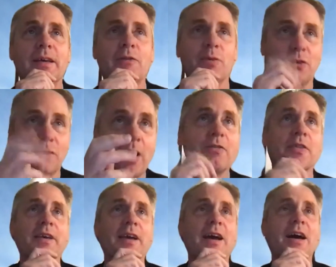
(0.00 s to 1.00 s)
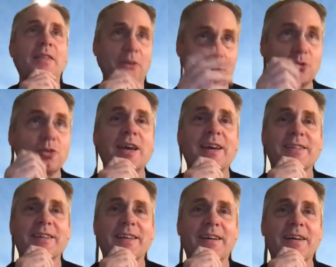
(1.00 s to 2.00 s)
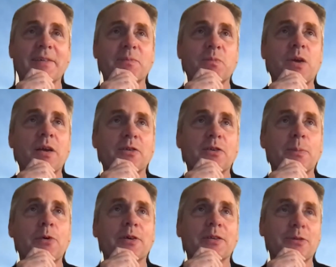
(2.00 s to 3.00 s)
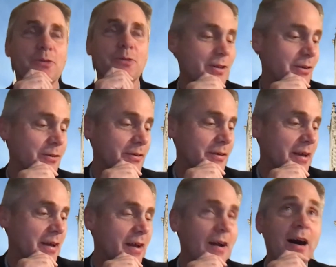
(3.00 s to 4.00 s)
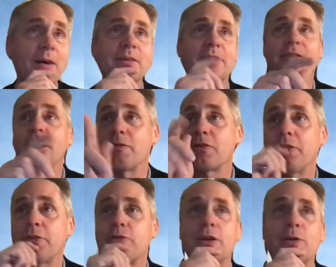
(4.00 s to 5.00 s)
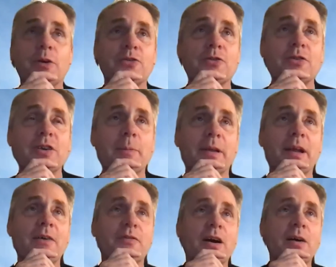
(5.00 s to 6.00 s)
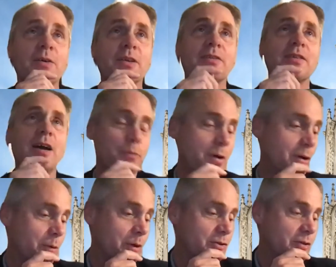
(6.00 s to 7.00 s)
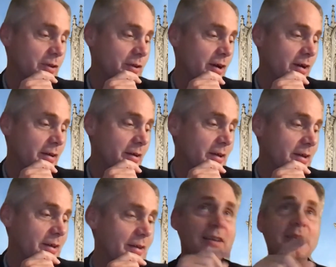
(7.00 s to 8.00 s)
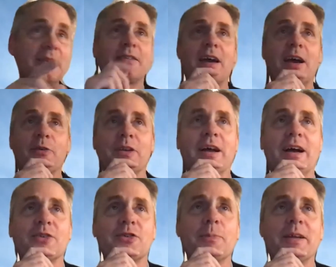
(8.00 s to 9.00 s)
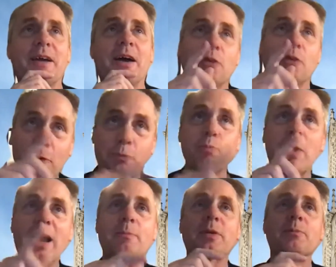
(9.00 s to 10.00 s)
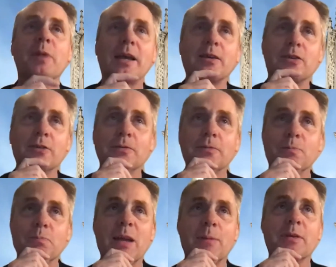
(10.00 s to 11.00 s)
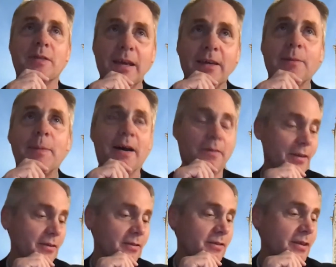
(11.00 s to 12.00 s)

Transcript: design for the car, that's what you get. And I take your point, it's really good. I'm going to start, I've got 3 questions here, but I'm going to start with one question that I didn't say I was going to ask you, but you made me think about this,